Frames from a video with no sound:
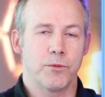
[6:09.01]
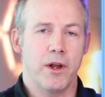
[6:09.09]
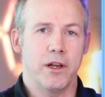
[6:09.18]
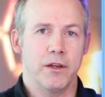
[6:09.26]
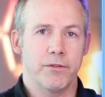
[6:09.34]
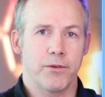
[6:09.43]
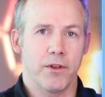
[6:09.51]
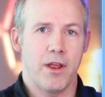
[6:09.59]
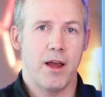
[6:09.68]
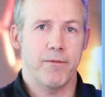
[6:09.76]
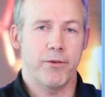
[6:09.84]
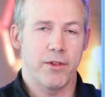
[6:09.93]
running for
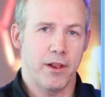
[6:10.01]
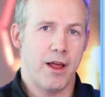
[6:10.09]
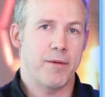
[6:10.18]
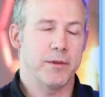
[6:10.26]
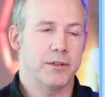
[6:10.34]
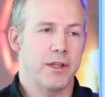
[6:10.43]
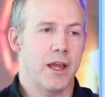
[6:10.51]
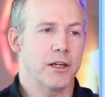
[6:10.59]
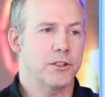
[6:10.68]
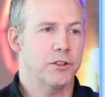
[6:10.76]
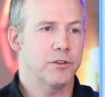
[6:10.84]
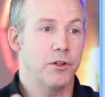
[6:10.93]
the Llama
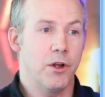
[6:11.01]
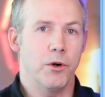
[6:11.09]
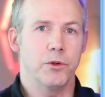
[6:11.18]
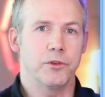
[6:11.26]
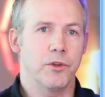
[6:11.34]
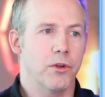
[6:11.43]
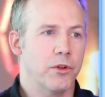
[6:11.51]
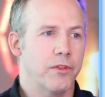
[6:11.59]
Stack just knows